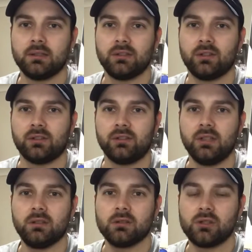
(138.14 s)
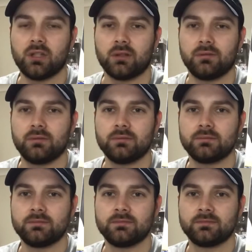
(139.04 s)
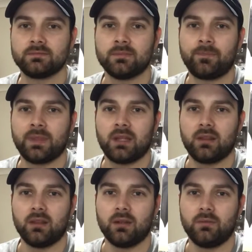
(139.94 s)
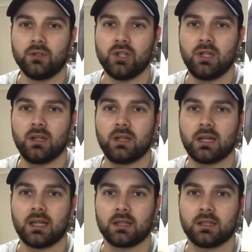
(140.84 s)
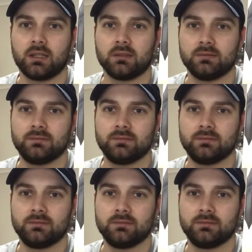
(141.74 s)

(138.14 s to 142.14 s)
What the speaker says: just sitting on the shelf, the Vegeta Gallet Gun.